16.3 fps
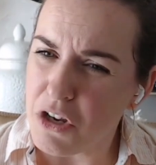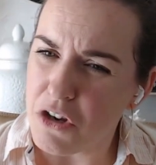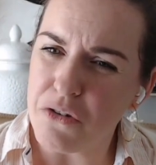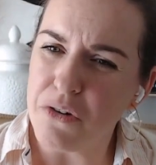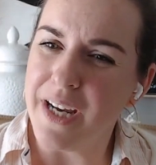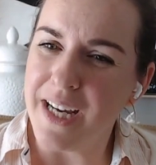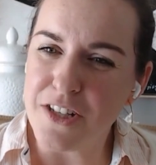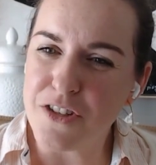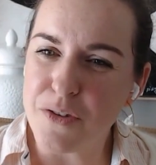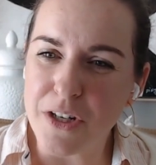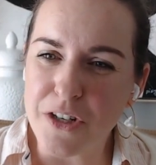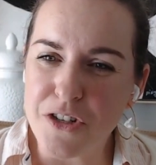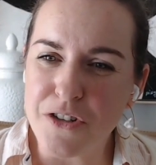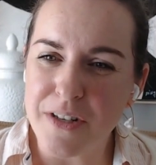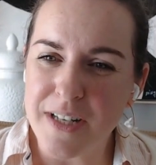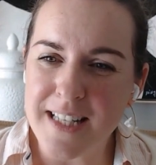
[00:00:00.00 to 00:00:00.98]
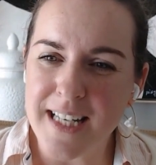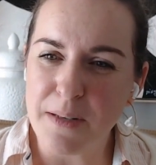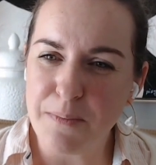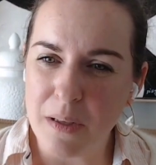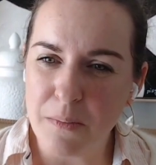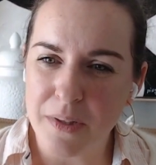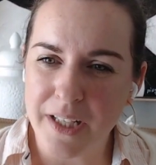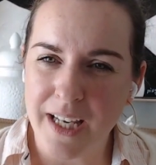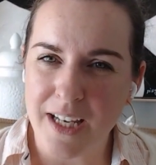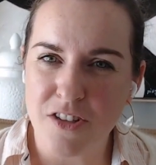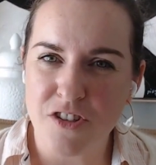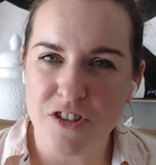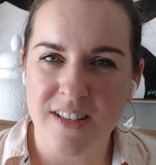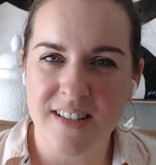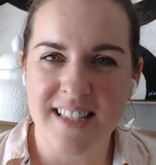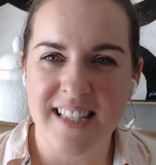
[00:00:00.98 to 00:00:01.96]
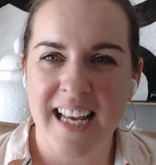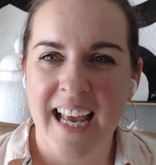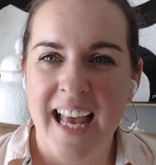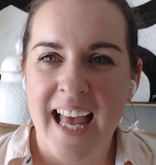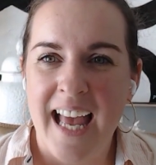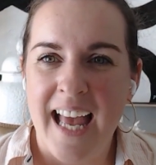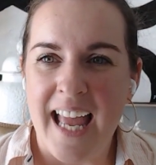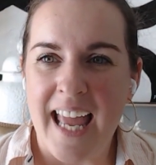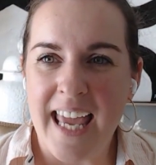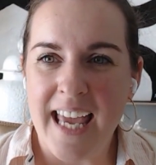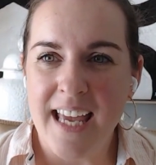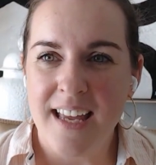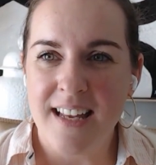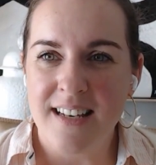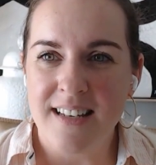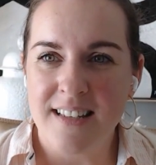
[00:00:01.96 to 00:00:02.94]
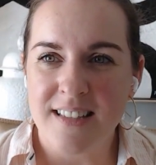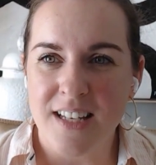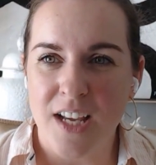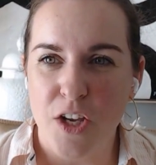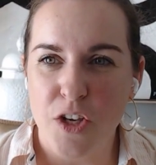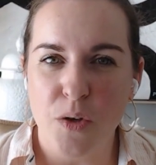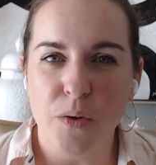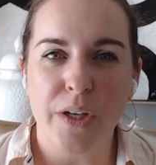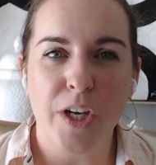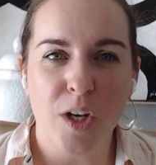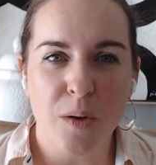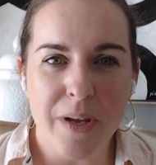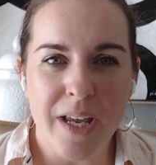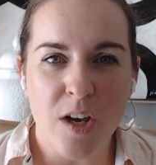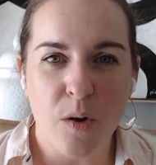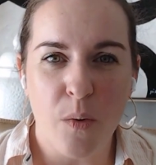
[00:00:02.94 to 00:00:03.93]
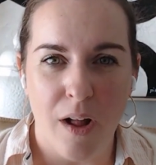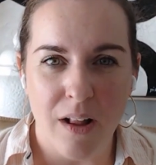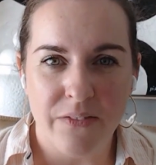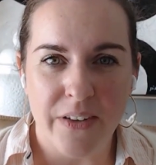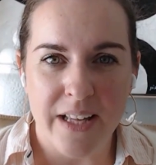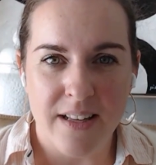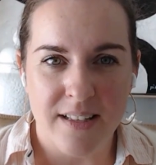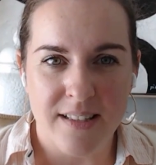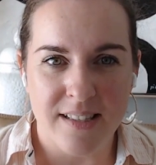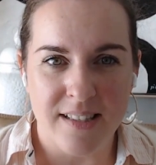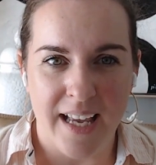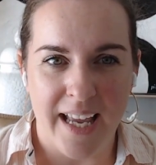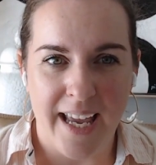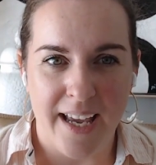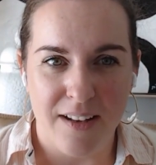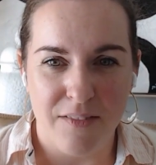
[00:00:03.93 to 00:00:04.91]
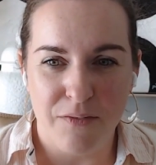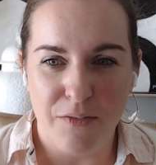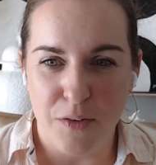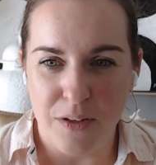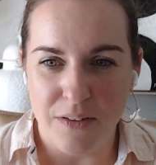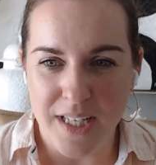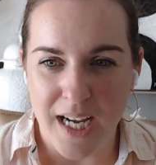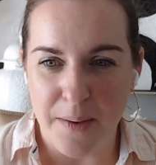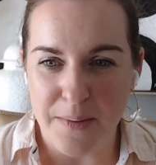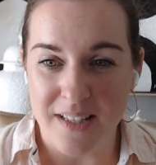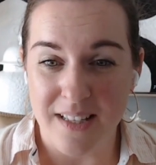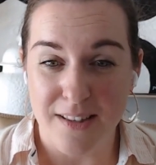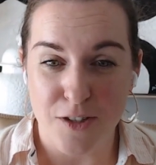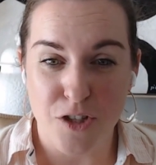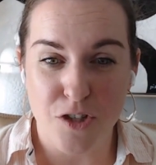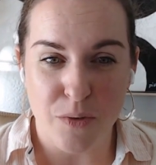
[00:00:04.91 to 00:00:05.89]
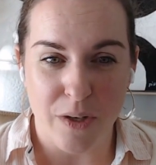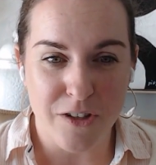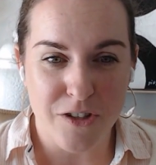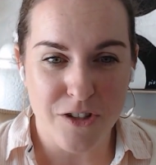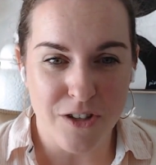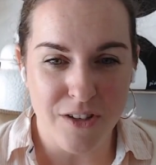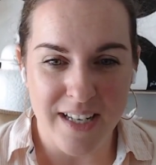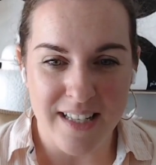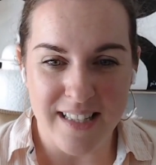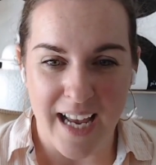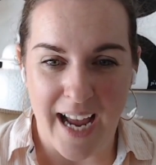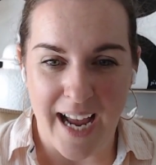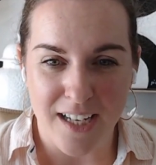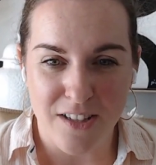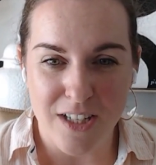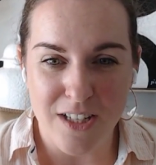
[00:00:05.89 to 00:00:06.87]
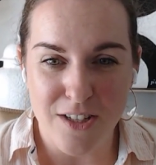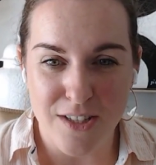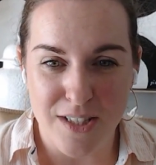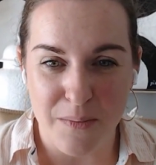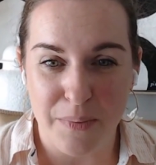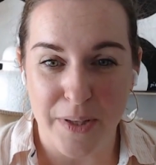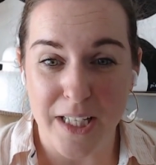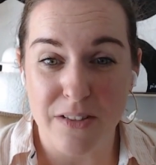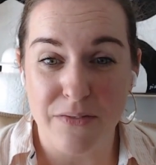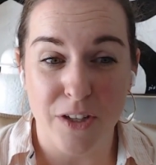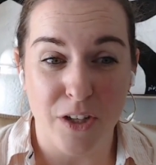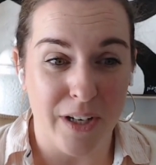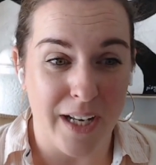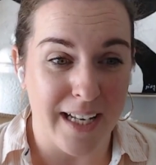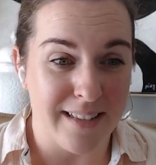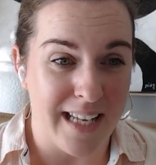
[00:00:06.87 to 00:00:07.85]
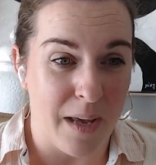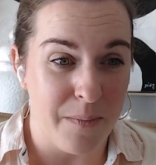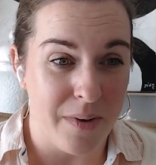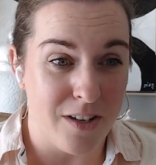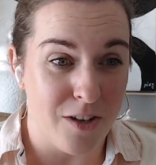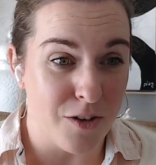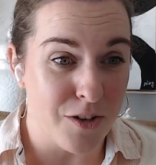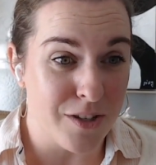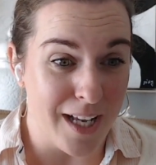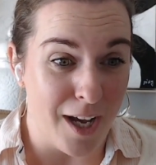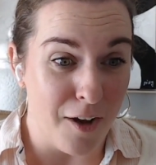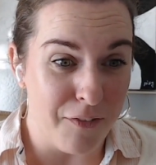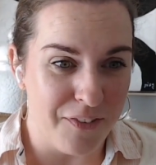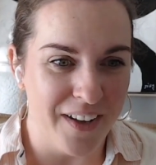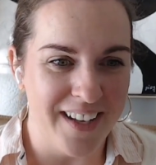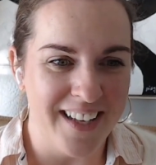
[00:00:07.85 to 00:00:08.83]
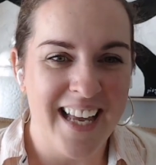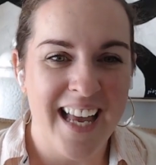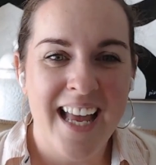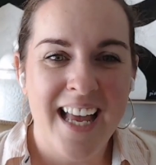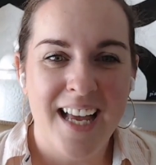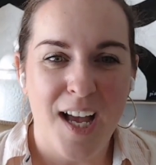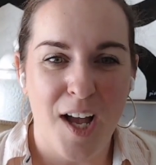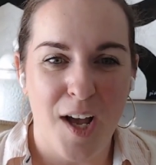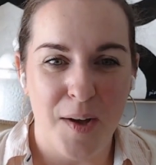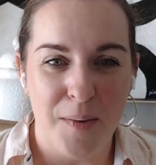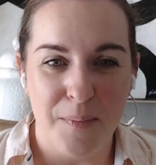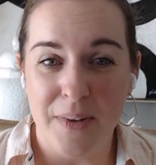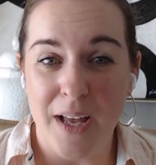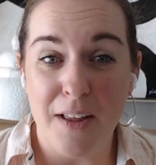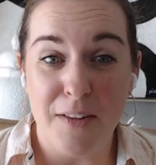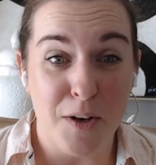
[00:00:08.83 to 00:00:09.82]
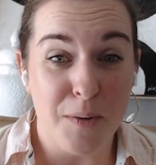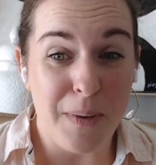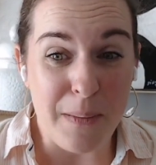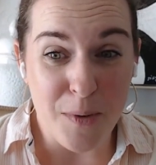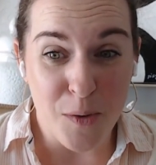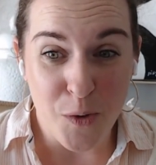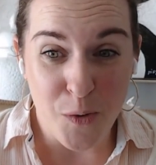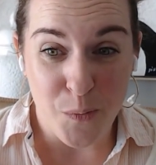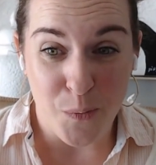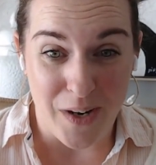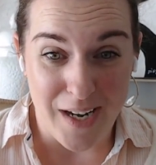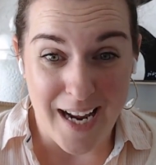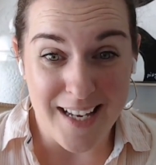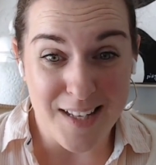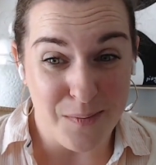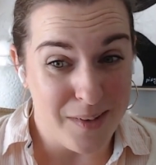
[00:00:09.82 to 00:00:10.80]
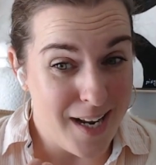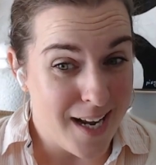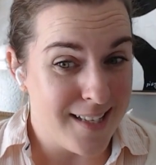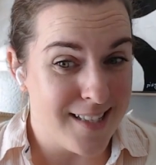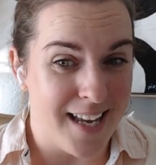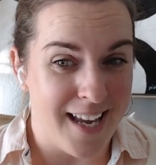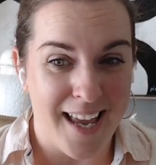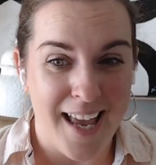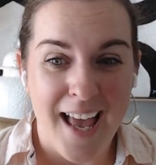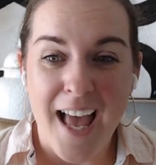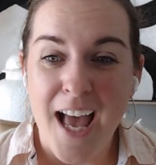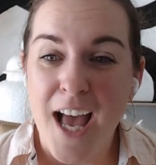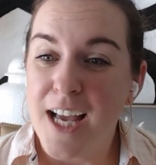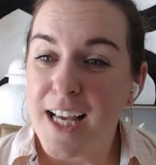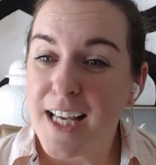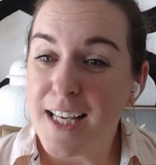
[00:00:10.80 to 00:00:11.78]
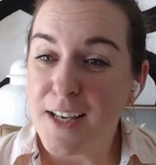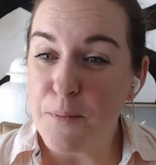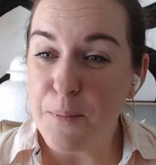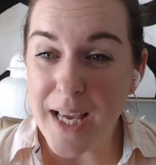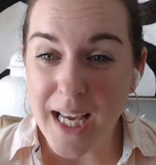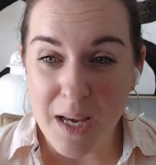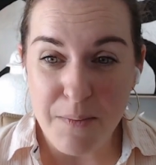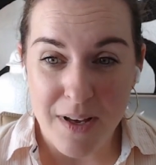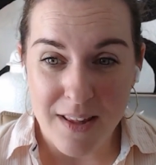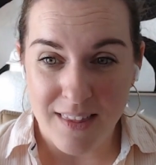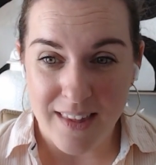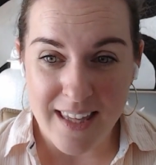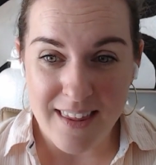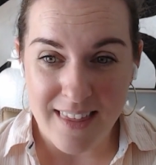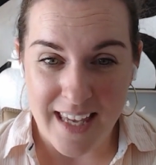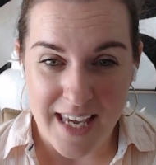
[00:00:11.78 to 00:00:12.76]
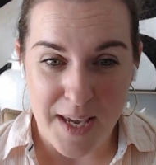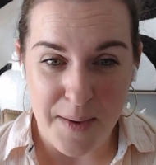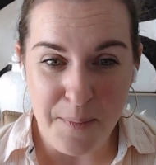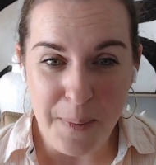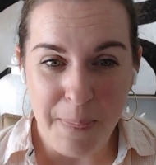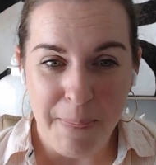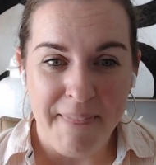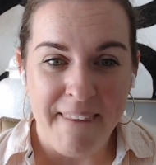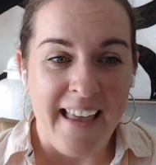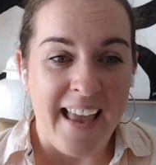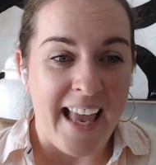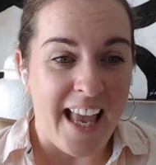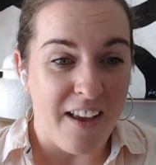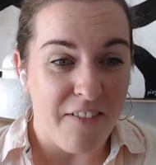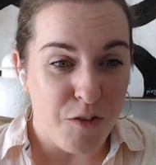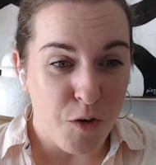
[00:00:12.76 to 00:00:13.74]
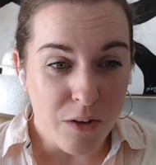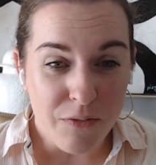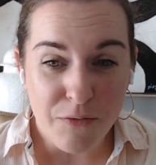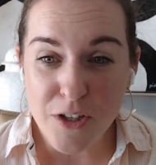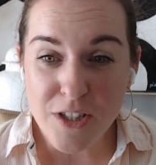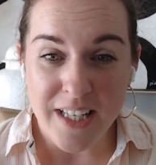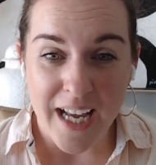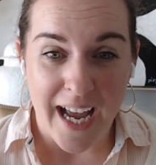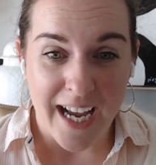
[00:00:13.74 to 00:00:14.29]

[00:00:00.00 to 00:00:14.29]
create structure inside publications. And you'll hear me qualify this a handful of times, that the structure is actually just a place for you to examine yourself. There are people who, when I say pick a monthly theme, if your first